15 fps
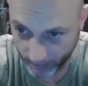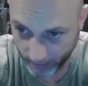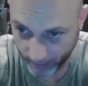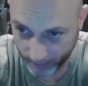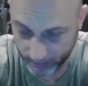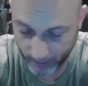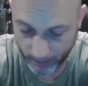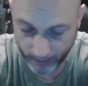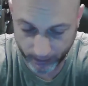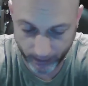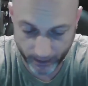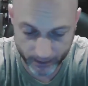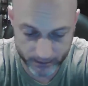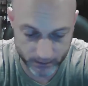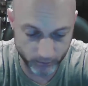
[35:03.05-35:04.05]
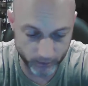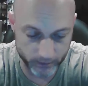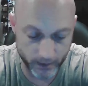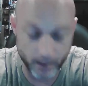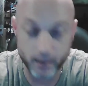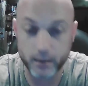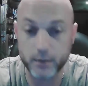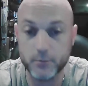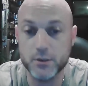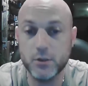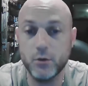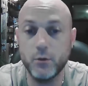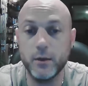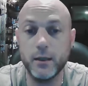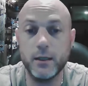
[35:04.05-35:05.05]
And I asked him what the hell he was
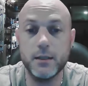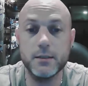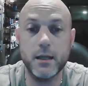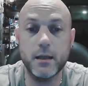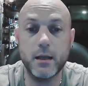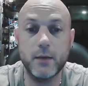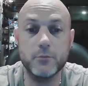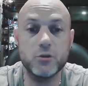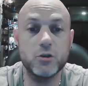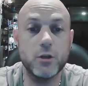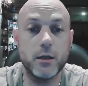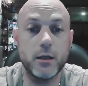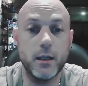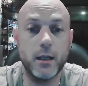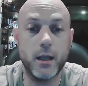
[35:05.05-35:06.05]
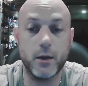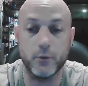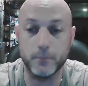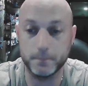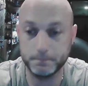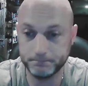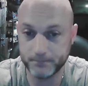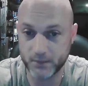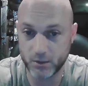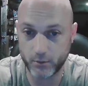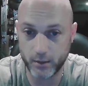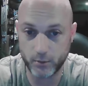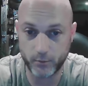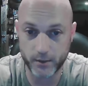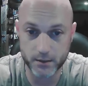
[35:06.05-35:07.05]
doing. And he said, I was checking it out. So
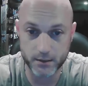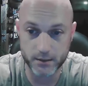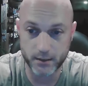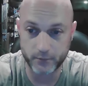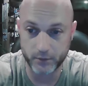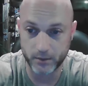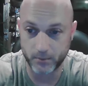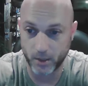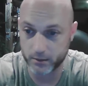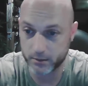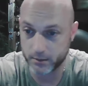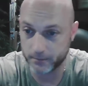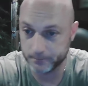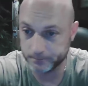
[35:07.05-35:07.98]
he wasted $70.